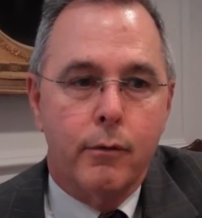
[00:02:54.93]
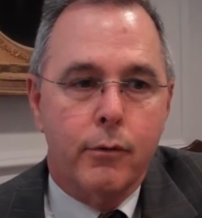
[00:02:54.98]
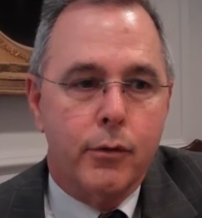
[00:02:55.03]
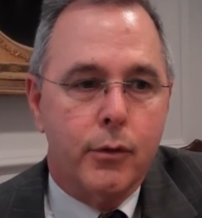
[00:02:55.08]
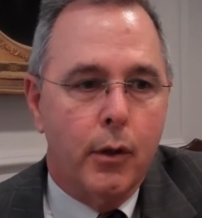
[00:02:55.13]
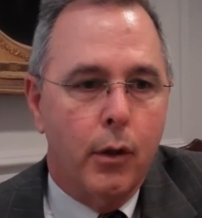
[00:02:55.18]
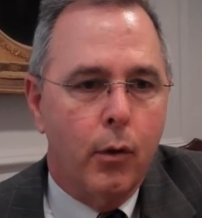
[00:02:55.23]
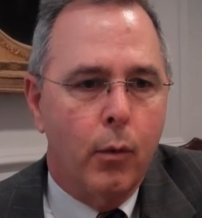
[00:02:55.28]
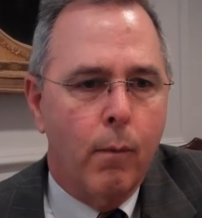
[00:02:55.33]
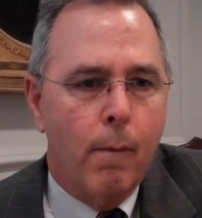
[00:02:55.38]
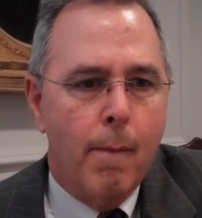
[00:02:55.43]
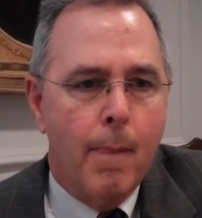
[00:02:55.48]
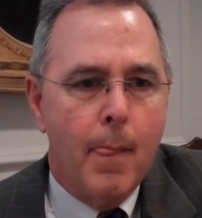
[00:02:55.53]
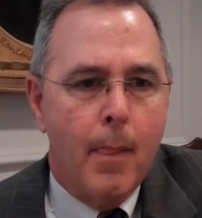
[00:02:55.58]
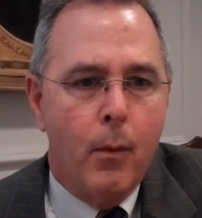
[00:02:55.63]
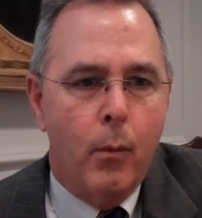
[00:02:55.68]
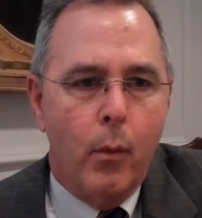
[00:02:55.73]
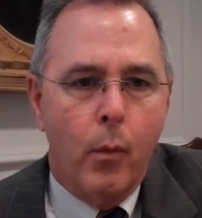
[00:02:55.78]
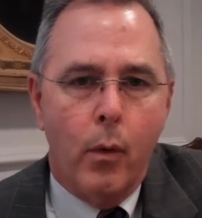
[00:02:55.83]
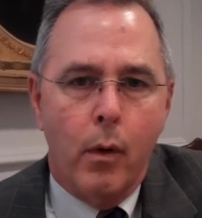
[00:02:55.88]
So
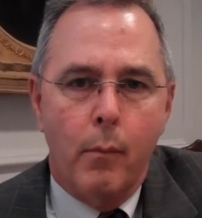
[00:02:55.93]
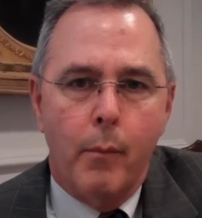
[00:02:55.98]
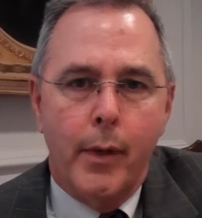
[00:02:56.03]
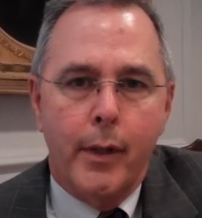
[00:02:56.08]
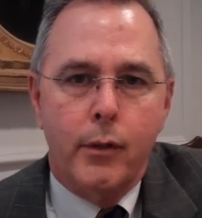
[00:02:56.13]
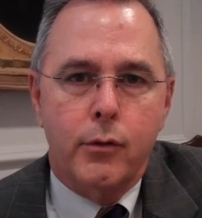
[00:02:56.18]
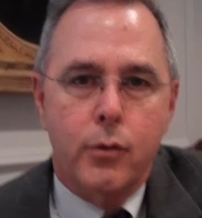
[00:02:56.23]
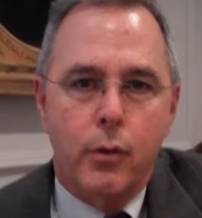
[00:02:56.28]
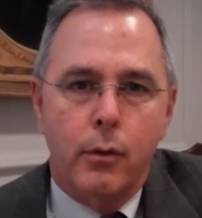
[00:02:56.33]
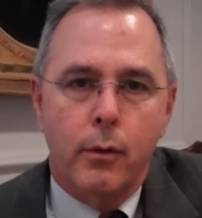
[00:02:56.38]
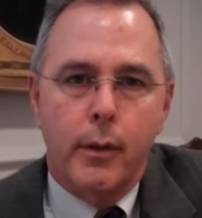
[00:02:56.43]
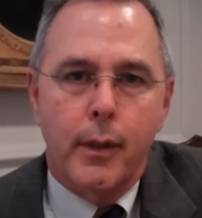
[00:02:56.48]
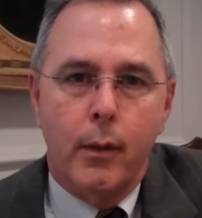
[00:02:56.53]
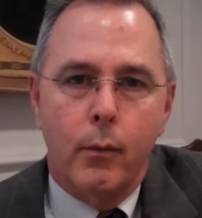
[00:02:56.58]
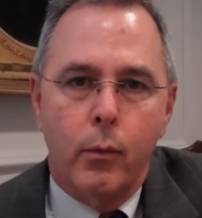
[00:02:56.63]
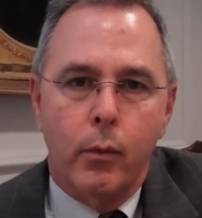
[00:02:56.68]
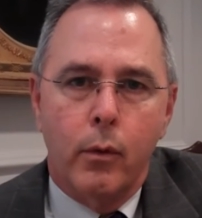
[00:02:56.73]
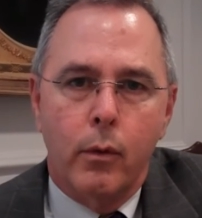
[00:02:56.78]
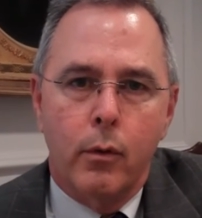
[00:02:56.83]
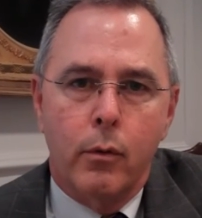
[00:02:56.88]
we want to make sure that
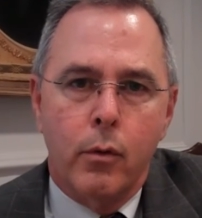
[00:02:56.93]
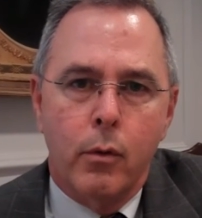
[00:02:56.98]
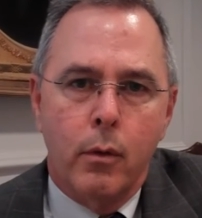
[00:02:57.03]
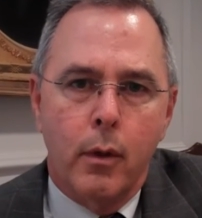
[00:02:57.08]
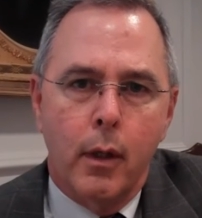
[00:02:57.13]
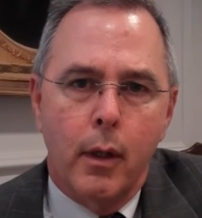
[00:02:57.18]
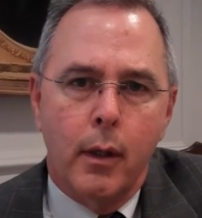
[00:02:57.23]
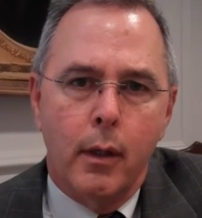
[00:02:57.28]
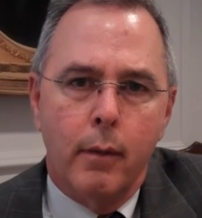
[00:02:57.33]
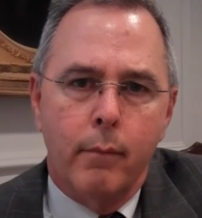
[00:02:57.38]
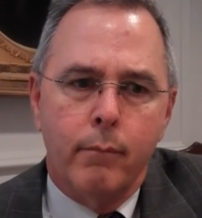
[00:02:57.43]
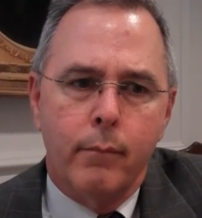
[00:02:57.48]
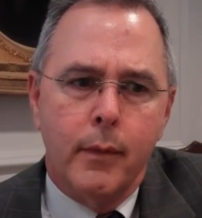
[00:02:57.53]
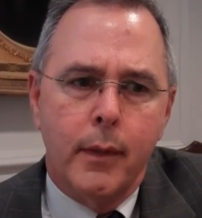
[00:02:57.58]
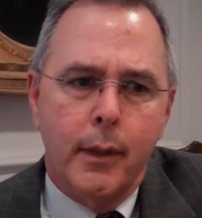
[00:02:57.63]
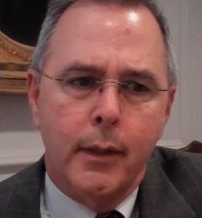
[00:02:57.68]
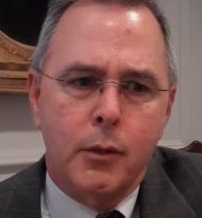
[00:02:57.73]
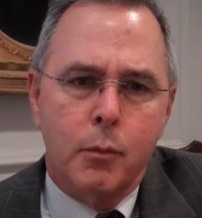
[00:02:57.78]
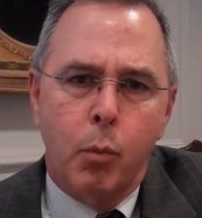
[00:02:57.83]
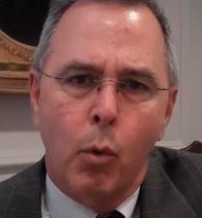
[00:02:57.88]
we're um,
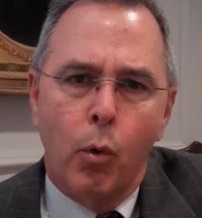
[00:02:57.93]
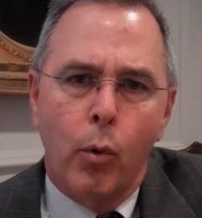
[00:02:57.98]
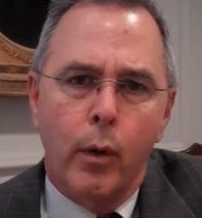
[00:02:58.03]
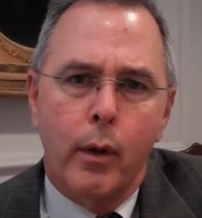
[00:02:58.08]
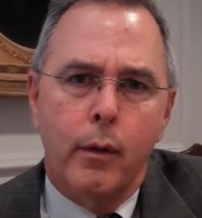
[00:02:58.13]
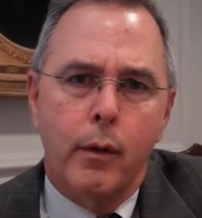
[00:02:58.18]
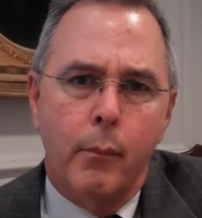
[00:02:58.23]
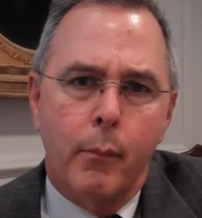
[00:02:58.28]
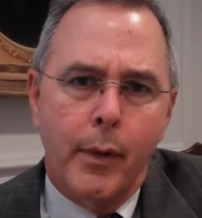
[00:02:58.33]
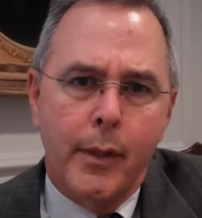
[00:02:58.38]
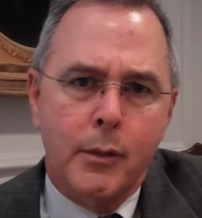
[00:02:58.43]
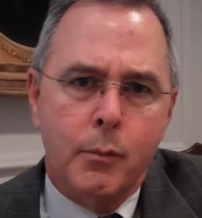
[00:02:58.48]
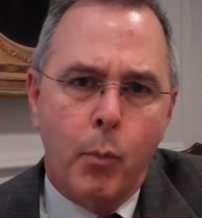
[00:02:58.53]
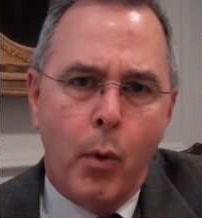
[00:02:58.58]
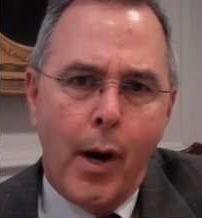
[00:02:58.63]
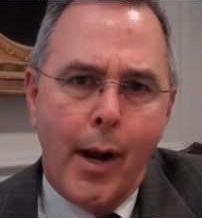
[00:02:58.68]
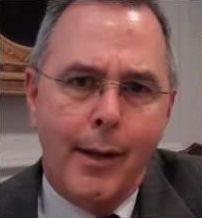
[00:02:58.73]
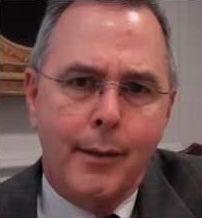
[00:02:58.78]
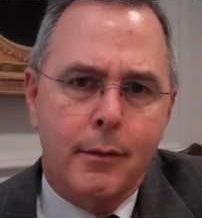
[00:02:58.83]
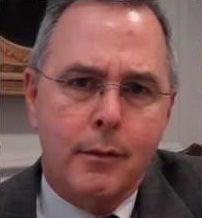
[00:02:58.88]
exploring the best
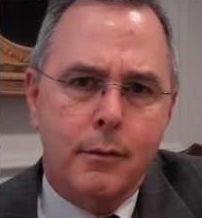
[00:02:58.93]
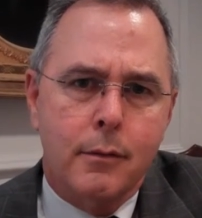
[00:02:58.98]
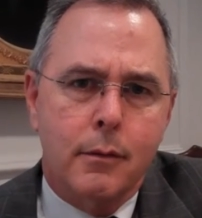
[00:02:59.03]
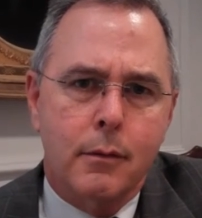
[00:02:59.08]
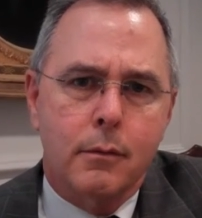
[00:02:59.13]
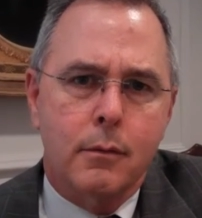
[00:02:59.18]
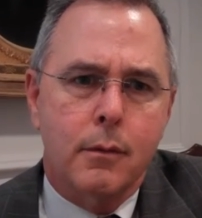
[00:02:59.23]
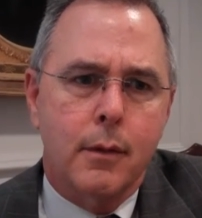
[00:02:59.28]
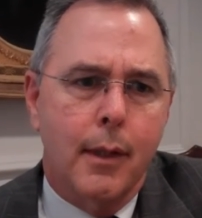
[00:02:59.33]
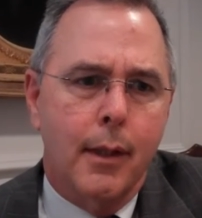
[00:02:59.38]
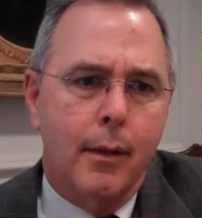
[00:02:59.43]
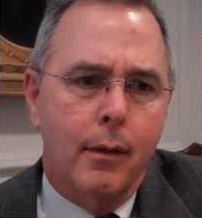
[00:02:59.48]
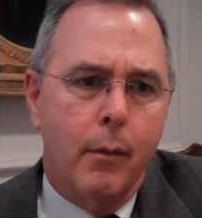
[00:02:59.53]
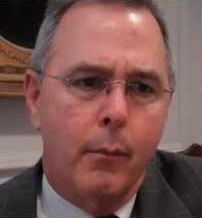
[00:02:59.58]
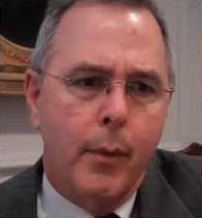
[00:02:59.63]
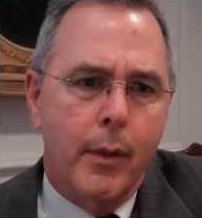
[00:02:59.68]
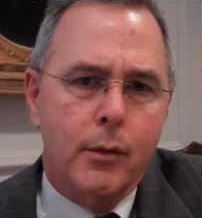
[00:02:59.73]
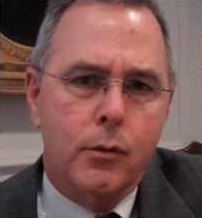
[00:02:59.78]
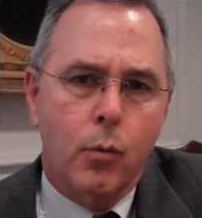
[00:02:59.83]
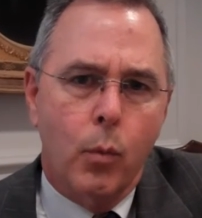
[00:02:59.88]
practices and the
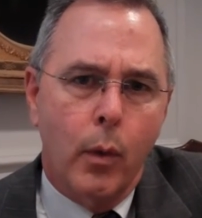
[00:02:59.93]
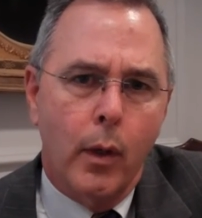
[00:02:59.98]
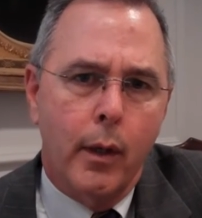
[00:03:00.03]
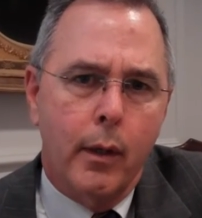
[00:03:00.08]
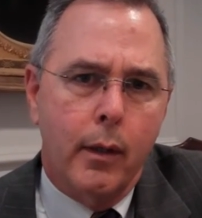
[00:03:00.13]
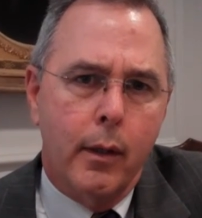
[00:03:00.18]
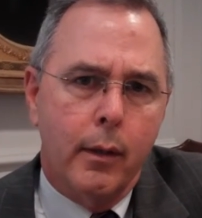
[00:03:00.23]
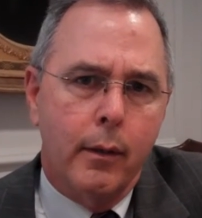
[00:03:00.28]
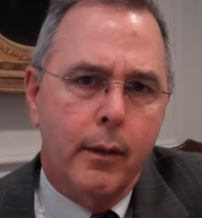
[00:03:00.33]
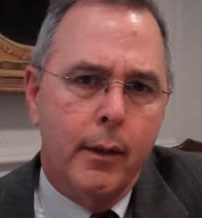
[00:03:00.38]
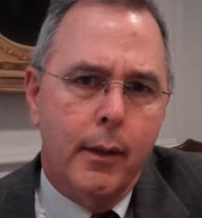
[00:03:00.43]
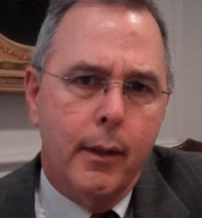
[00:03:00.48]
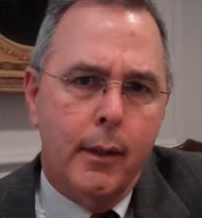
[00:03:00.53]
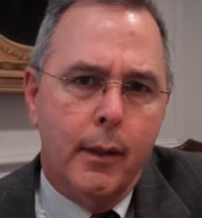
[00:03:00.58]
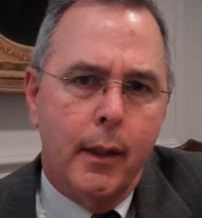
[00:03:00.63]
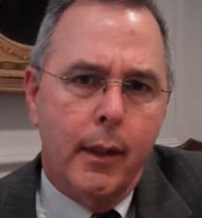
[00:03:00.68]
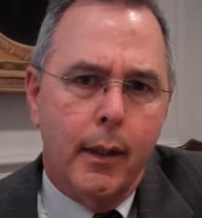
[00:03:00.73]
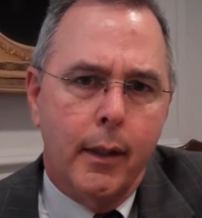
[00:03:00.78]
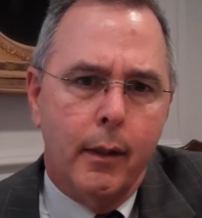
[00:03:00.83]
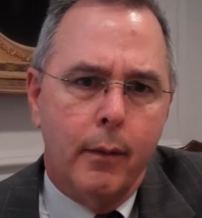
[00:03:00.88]
best way
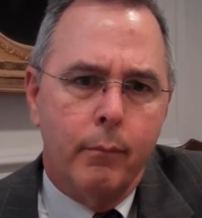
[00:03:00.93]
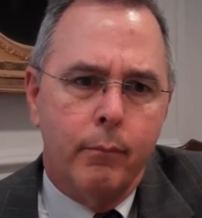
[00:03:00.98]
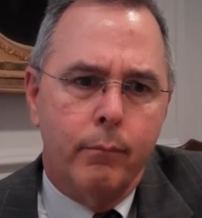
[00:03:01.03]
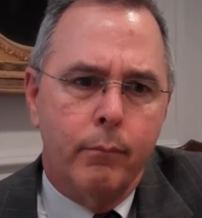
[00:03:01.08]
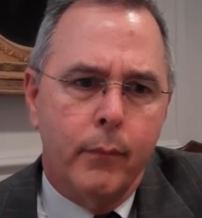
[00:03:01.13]
to um,